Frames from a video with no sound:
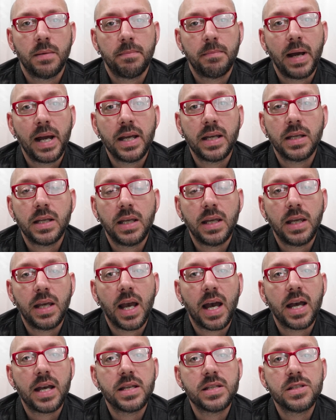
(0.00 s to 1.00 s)
My
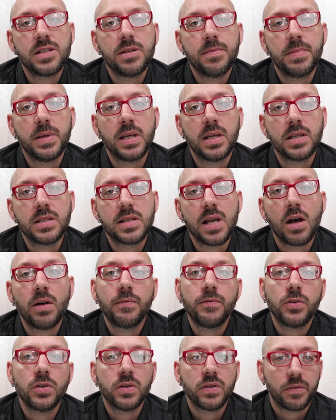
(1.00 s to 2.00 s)
Ikigai is to be as
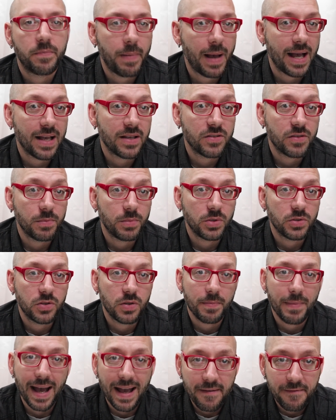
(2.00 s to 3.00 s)
helpful as possible
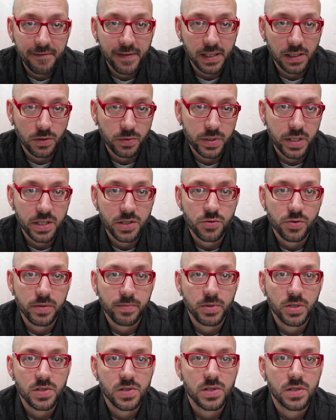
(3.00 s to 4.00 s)
to my fellow
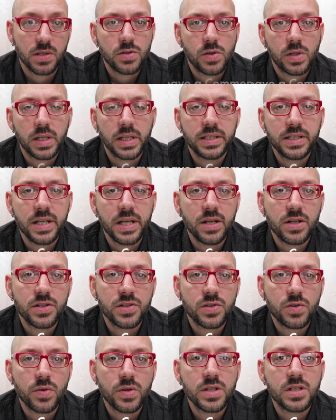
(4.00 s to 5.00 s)
daydreamers. So I'd like to hear
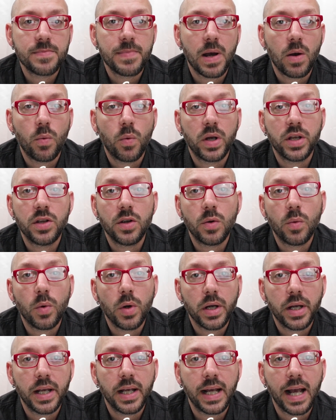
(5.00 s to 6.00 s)
stories about what you're
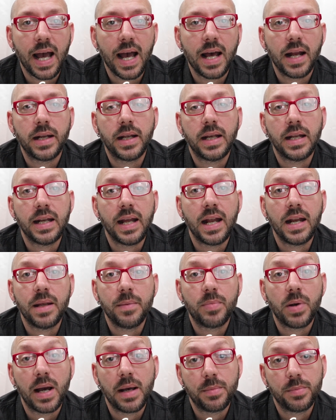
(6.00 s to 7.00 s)
working on and
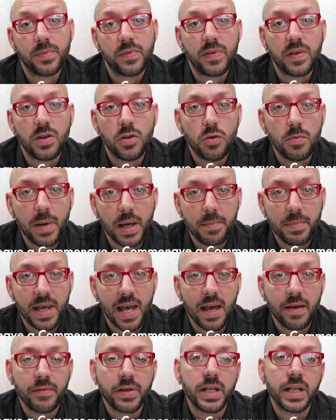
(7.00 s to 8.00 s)
any problems that you might be
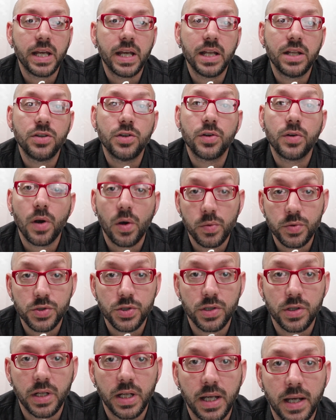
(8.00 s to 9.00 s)
having in your own
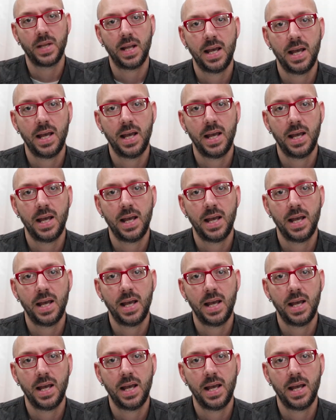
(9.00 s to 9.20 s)
journey.